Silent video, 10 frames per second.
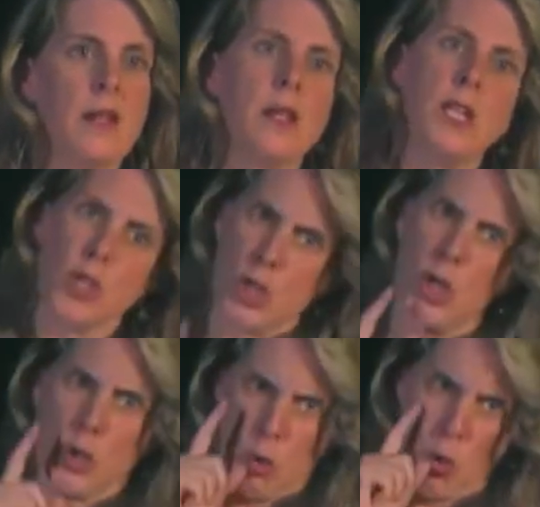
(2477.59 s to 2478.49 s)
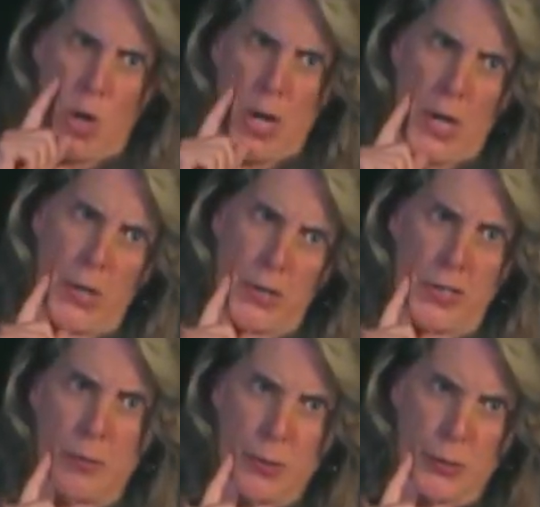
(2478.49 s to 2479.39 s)
he started crying because
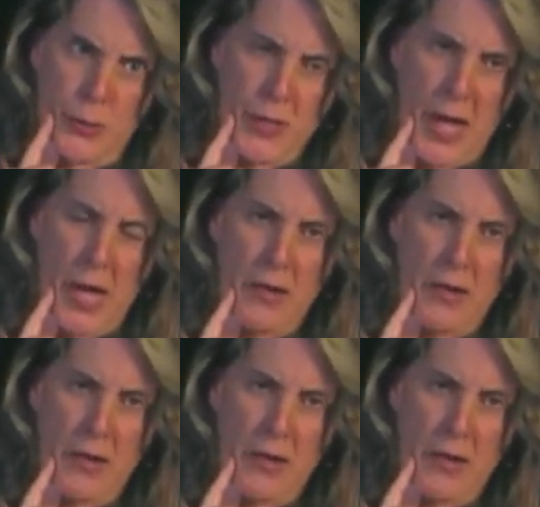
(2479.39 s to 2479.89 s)
he was so sad.